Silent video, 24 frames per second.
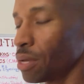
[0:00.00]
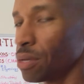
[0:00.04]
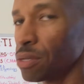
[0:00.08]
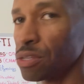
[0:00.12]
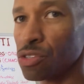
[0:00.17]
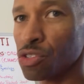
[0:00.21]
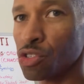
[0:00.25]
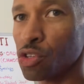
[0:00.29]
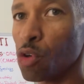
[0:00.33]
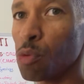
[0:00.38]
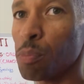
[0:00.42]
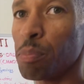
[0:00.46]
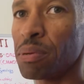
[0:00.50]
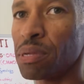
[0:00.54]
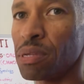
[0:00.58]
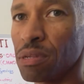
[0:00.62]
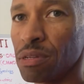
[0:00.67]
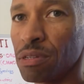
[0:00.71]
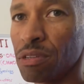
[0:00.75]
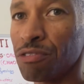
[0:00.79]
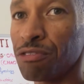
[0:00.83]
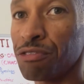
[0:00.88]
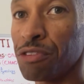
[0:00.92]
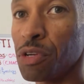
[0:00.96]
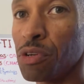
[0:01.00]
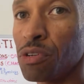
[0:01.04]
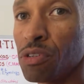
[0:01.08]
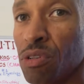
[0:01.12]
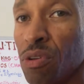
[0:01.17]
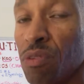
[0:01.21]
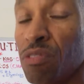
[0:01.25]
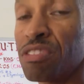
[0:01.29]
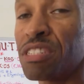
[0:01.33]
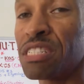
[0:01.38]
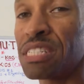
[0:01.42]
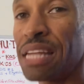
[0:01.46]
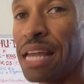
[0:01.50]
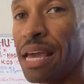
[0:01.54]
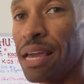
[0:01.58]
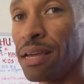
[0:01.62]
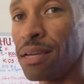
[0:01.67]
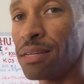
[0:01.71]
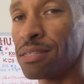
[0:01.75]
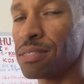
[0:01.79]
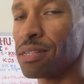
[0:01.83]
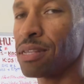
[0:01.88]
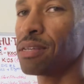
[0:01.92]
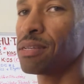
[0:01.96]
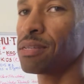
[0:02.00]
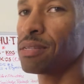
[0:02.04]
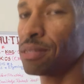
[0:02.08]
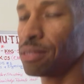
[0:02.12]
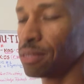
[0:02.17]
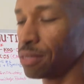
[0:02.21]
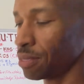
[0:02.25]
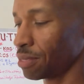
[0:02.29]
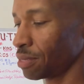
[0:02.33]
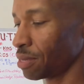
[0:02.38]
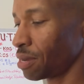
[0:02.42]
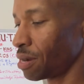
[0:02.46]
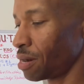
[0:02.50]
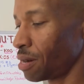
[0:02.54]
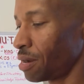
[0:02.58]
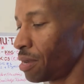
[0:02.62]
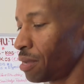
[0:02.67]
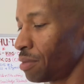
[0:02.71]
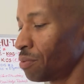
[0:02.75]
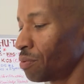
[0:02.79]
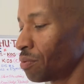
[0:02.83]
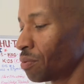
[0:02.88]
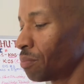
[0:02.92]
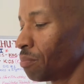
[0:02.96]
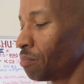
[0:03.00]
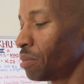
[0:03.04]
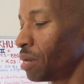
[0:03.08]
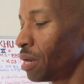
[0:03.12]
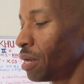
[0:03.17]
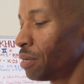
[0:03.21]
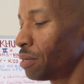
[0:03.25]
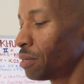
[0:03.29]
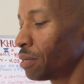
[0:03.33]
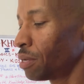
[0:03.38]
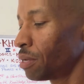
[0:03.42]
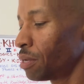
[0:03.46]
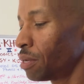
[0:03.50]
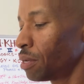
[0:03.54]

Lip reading: serpent, fear of snakes. All right, but